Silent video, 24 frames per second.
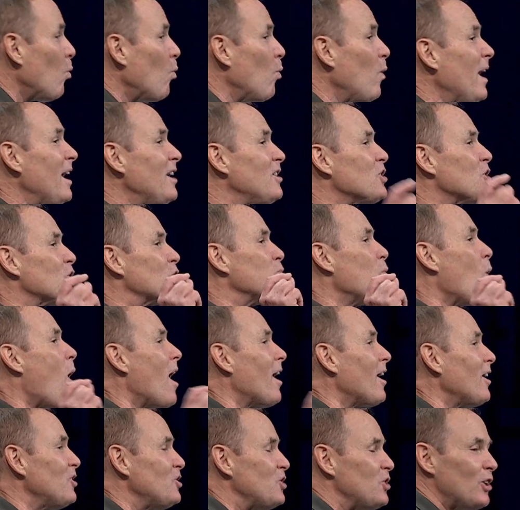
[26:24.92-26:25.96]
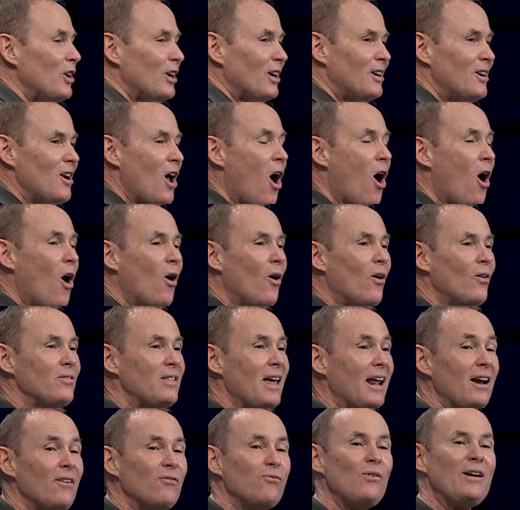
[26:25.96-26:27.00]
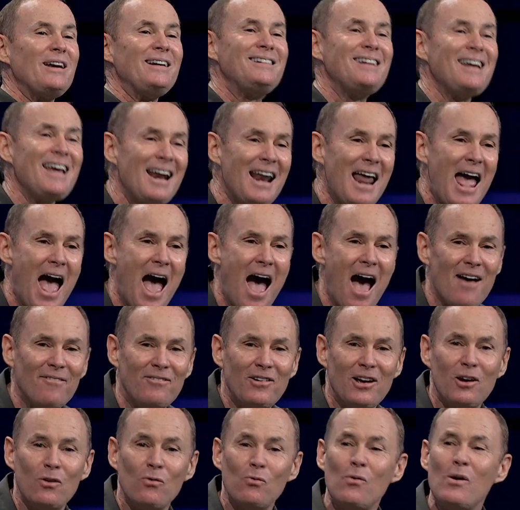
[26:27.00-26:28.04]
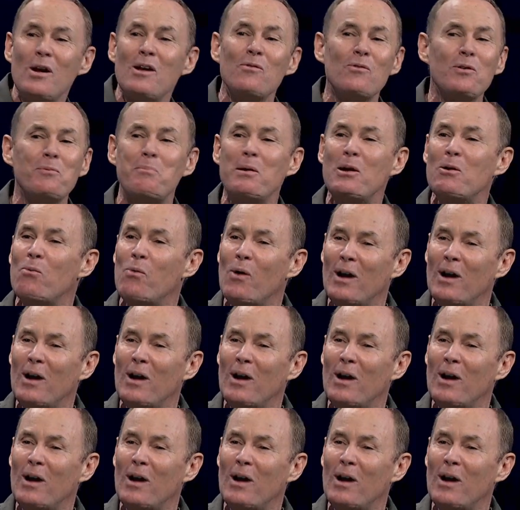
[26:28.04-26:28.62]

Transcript: We just wanted you to know that if we did have it, we would be